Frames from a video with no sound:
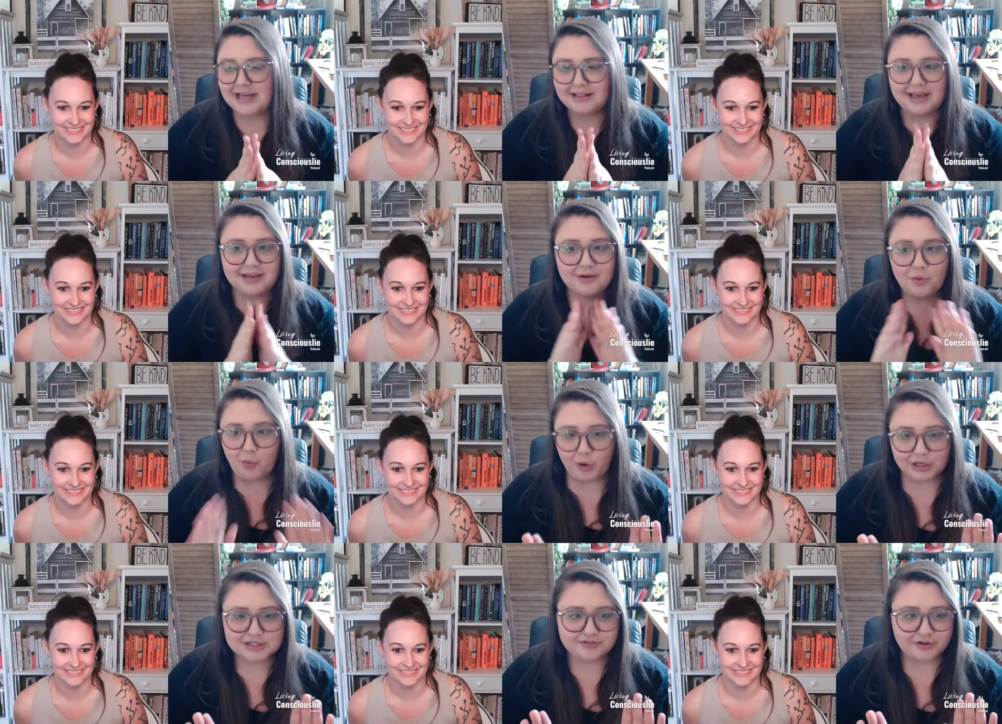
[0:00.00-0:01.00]
Speaker 1: that like
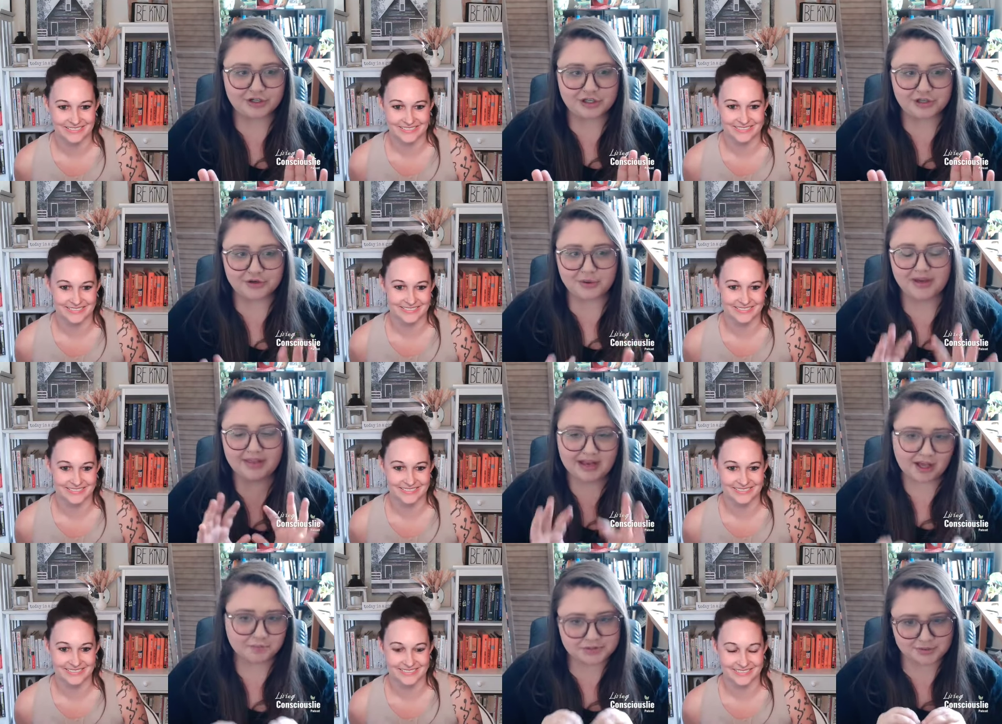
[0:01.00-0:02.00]
works for you and that
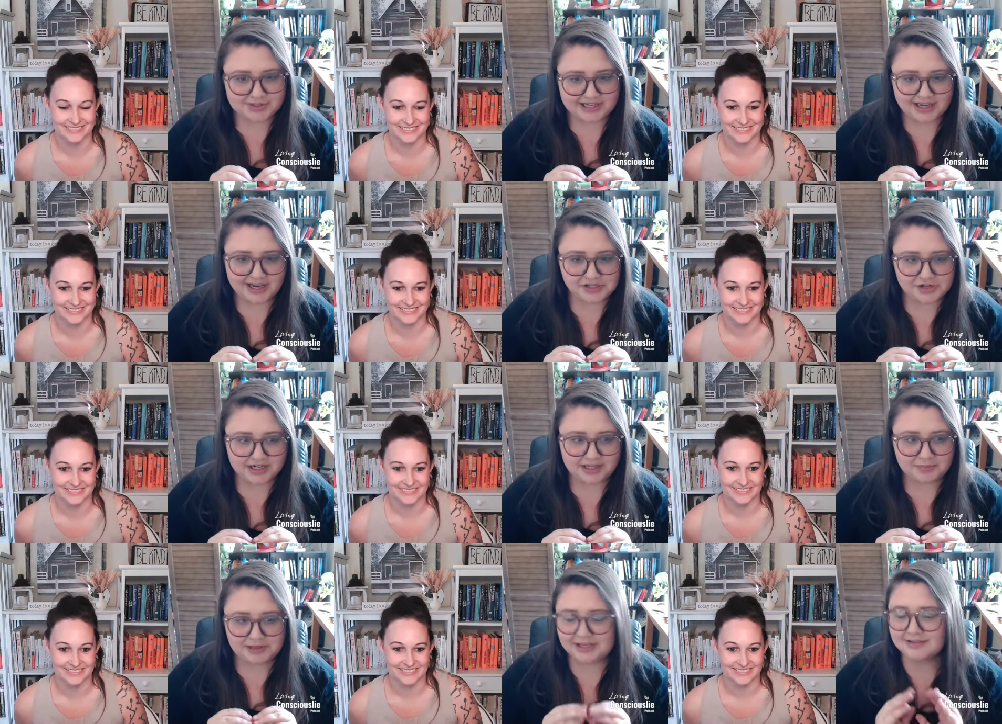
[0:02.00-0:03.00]
helps you stay
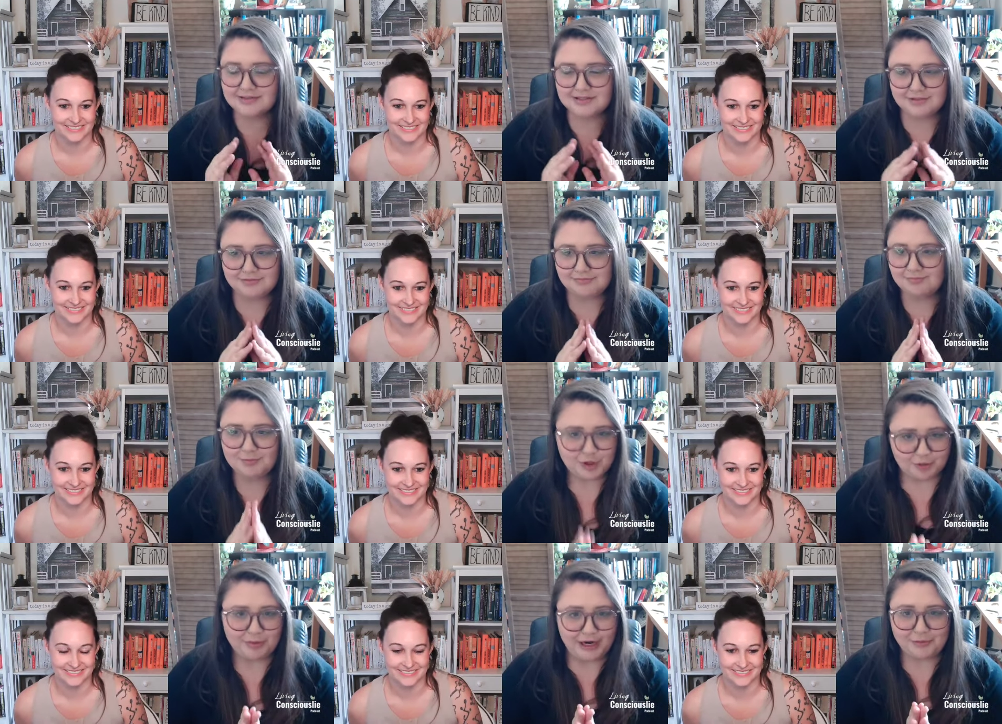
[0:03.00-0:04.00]
hydrated because
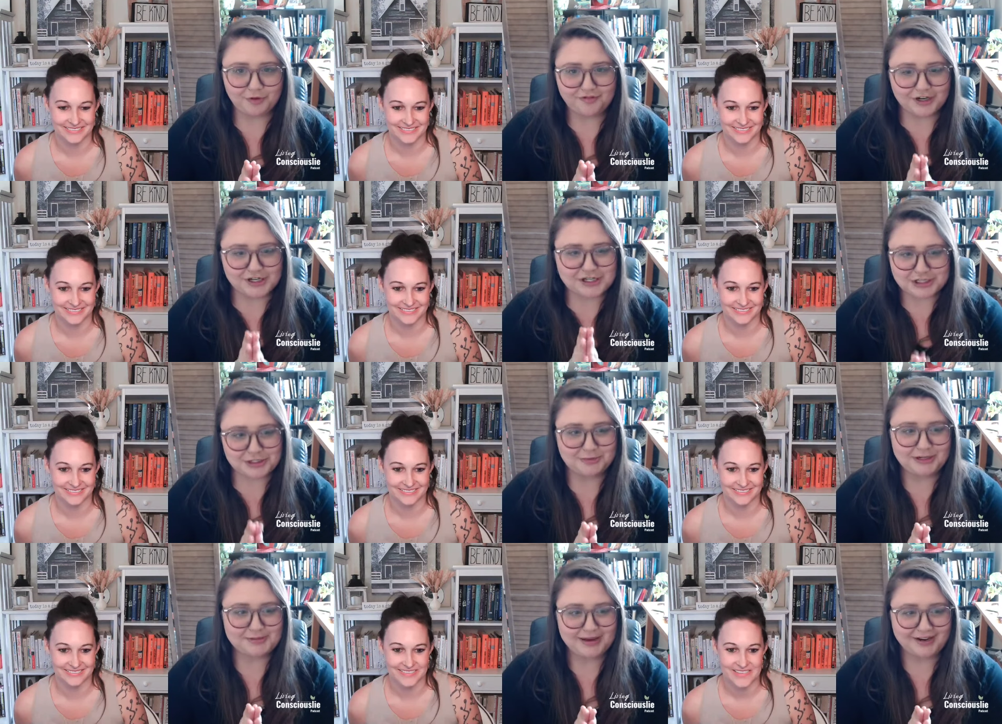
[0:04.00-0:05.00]
your brain will function so
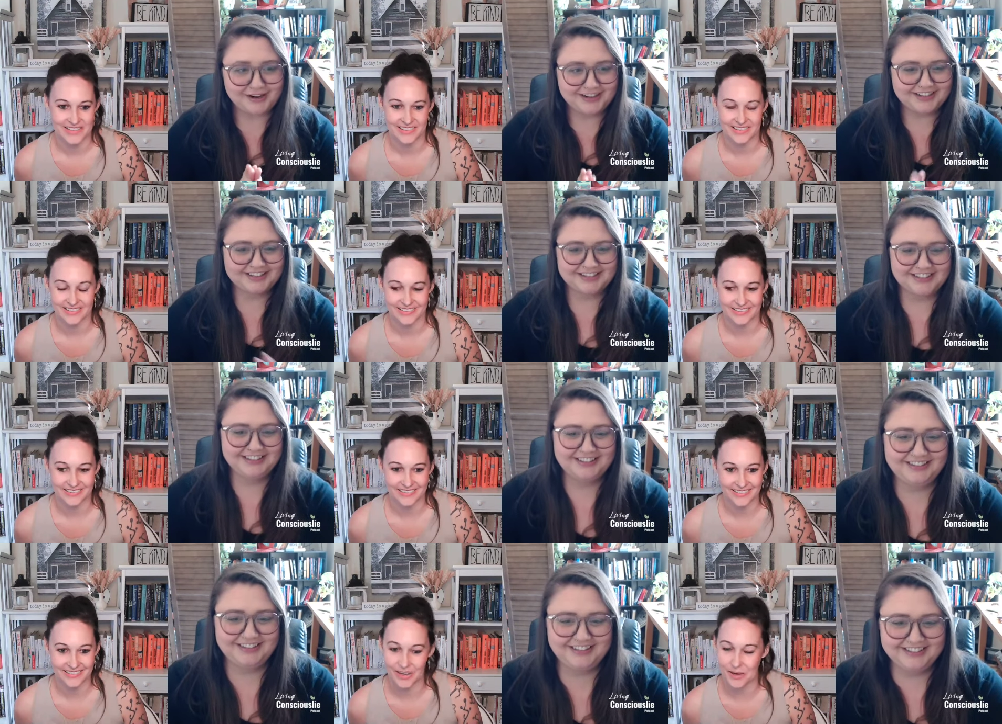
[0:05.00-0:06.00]
much better.
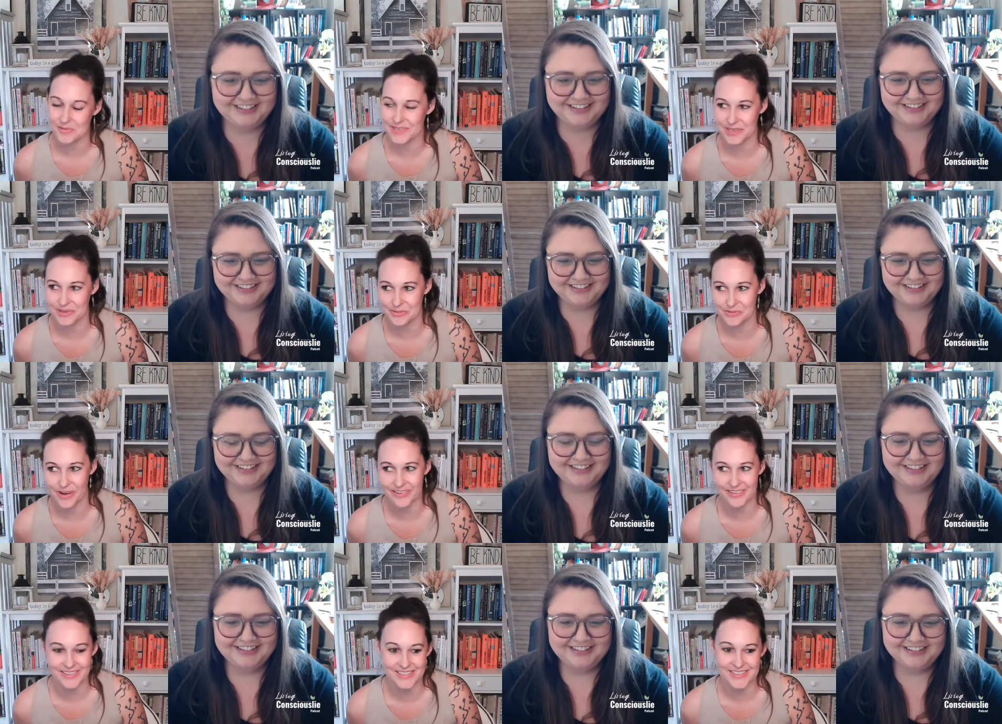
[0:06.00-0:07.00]
Speaker 2: Absolutely.
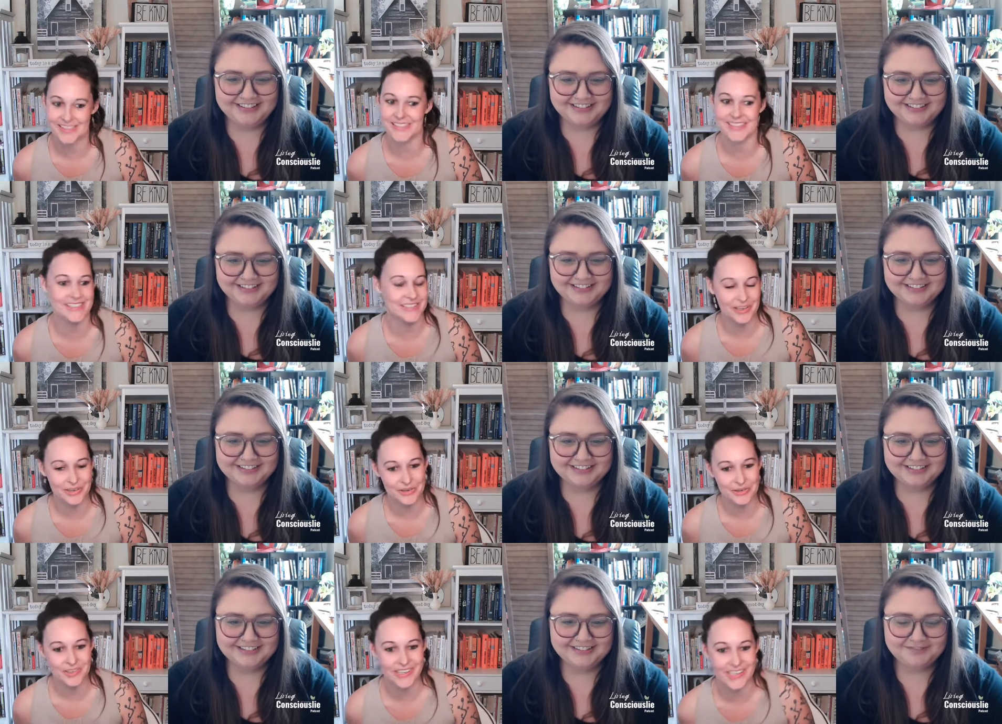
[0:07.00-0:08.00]
Water is just
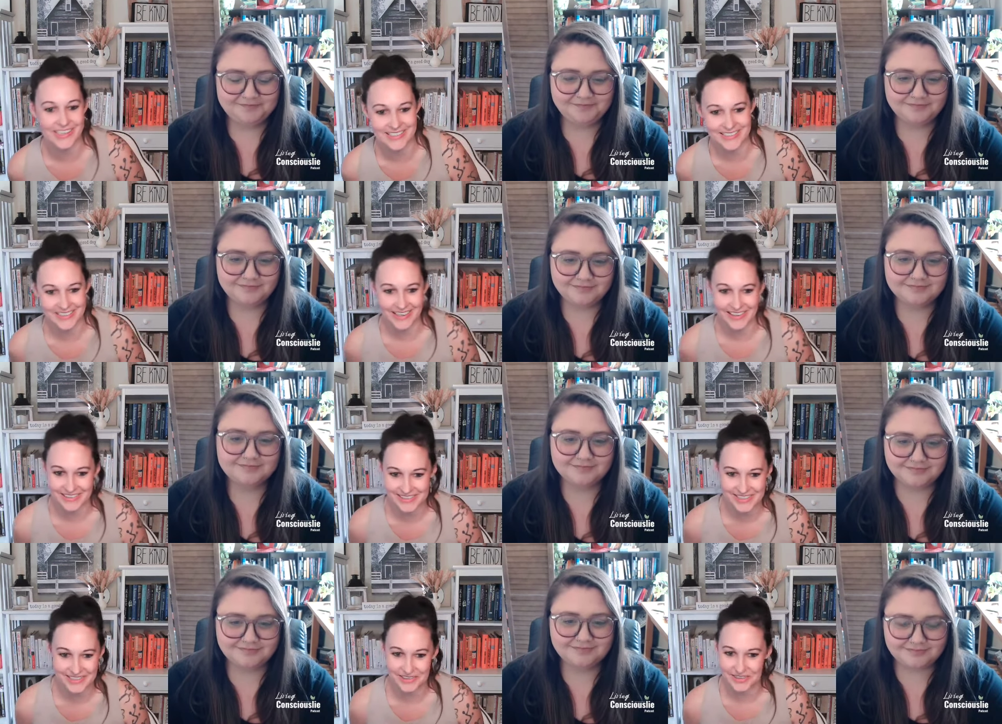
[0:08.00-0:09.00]
so key to that
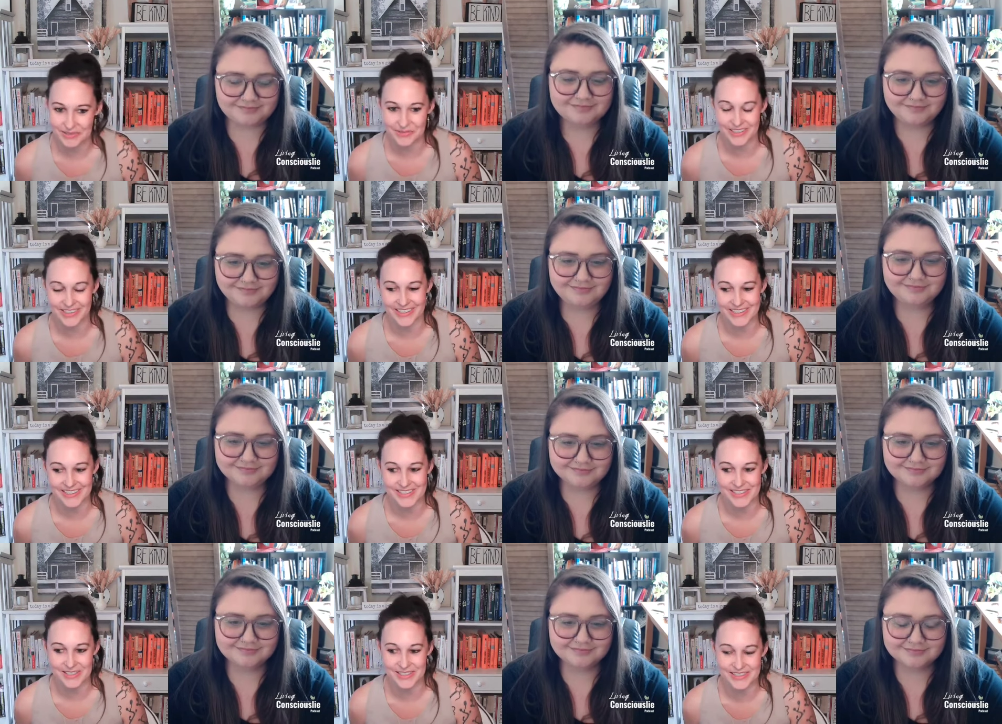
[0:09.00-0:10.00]
too. It really is
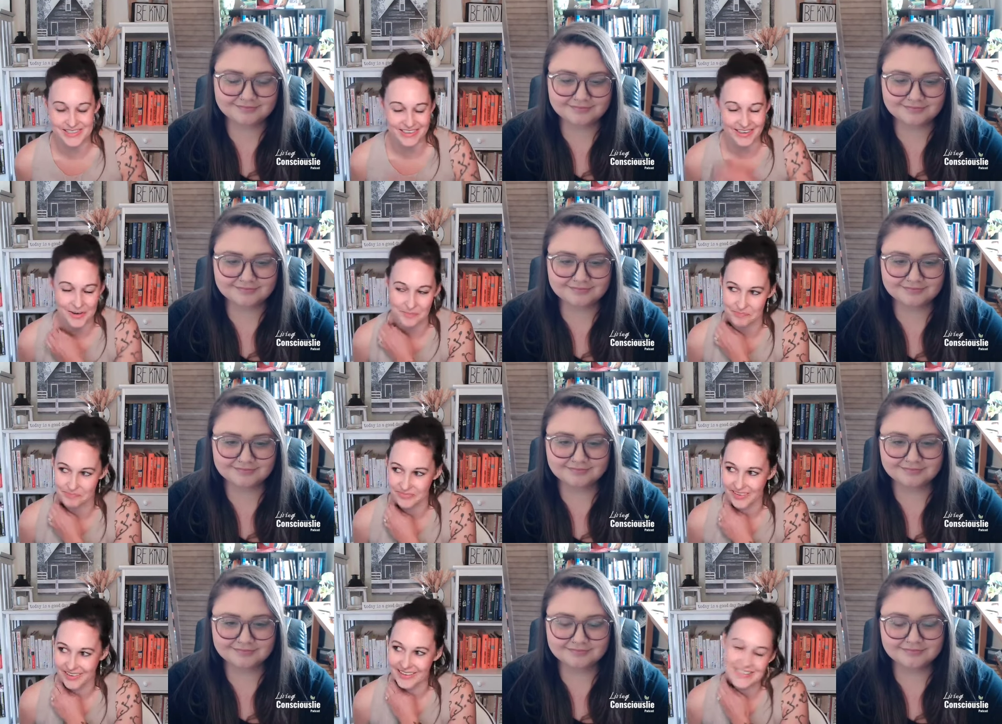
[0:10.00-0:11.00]
just, um,
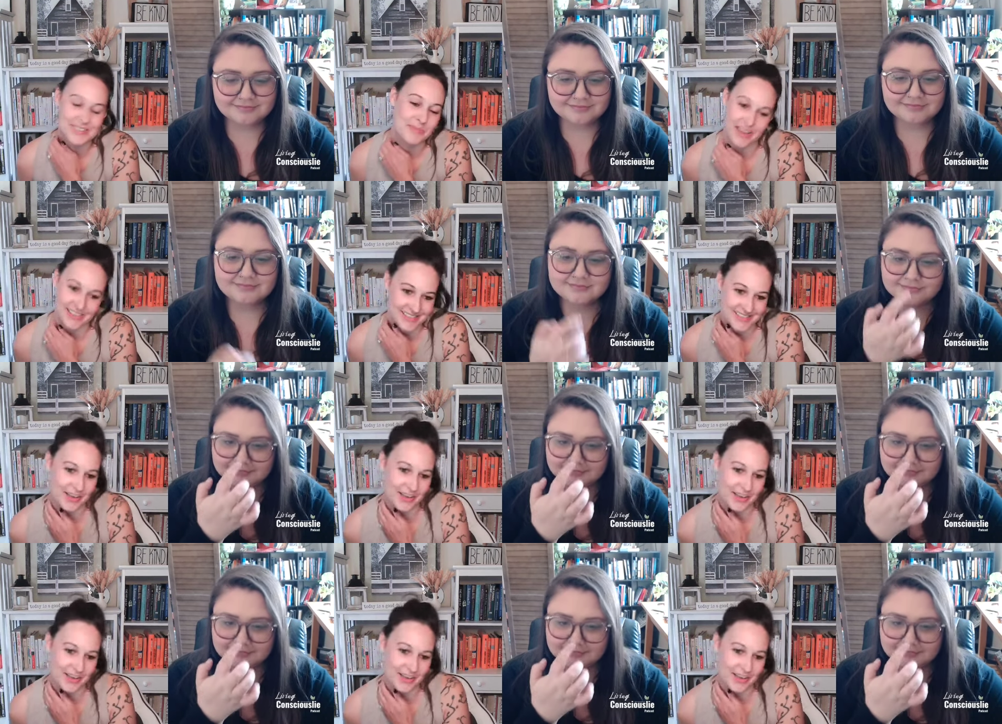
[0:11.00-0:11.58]
it's a must,